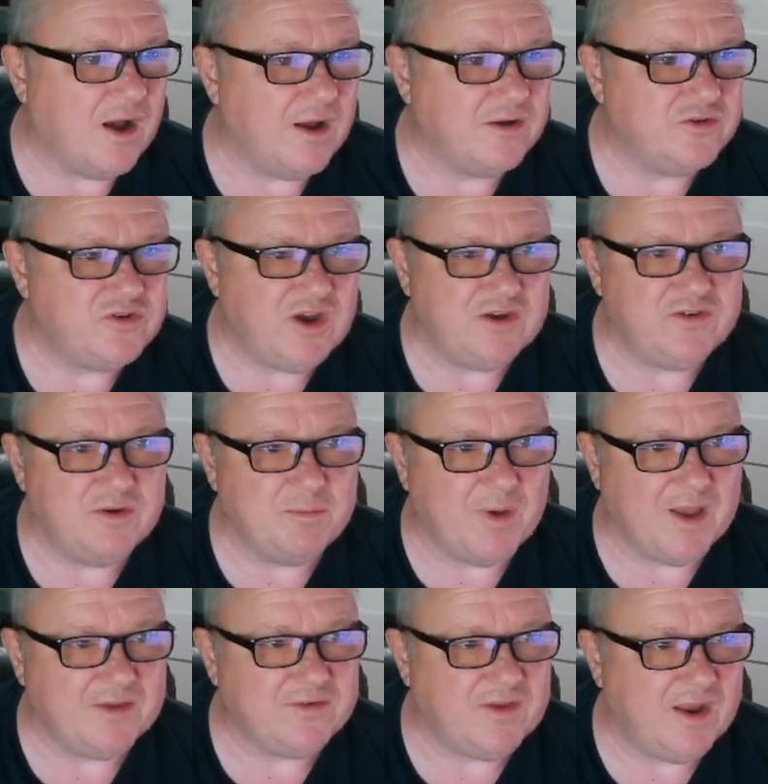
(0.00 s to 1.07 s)
changing
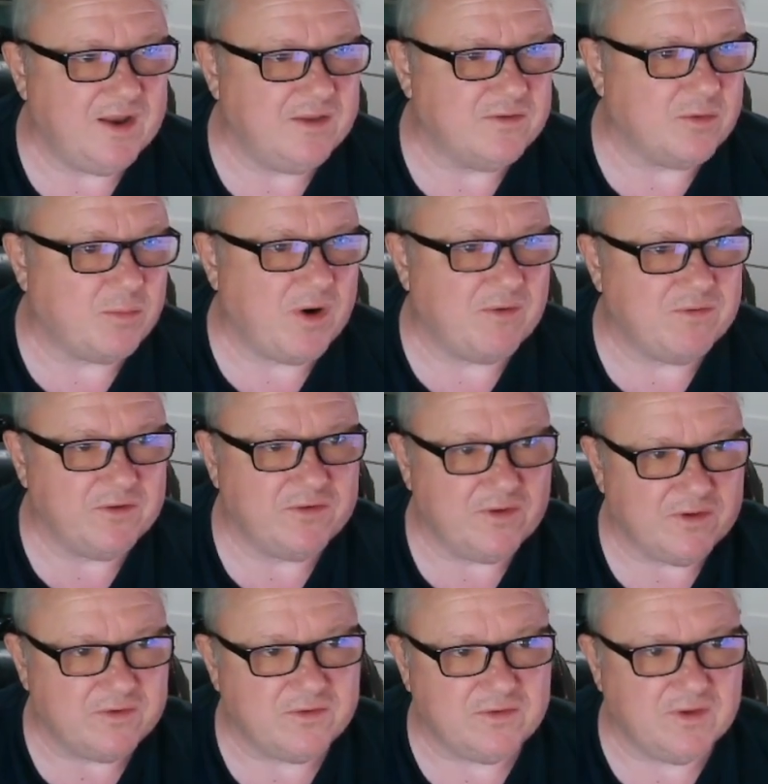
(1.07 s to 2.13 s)
my settings or
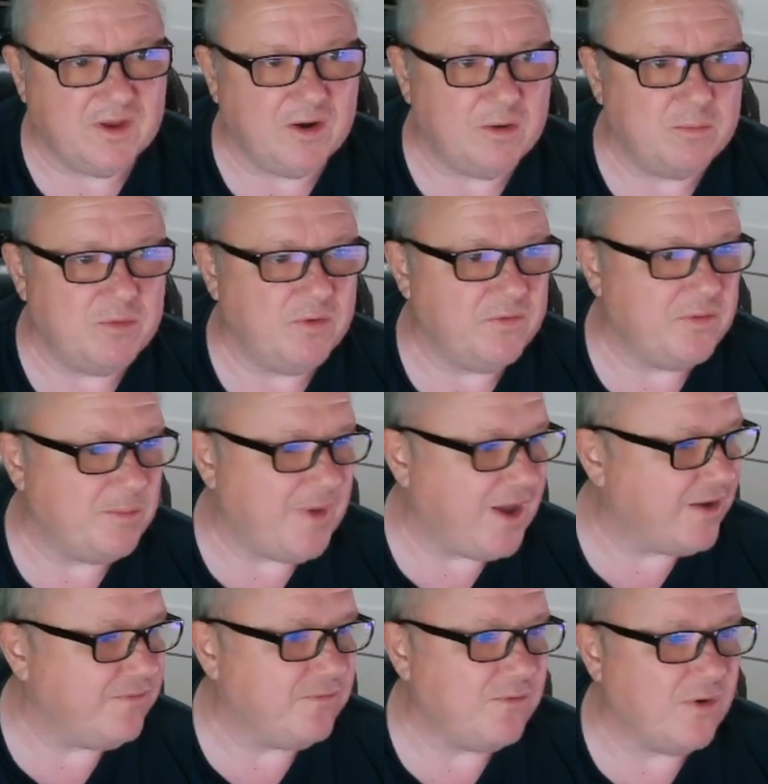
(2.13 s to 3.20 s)
preferences, it'll move them back
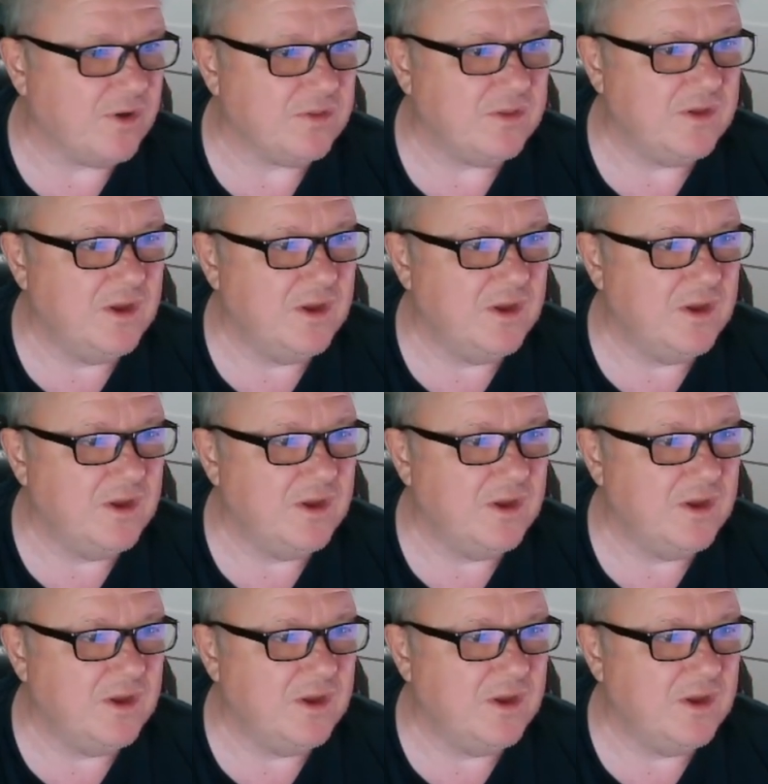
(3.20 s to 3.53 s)
and forth.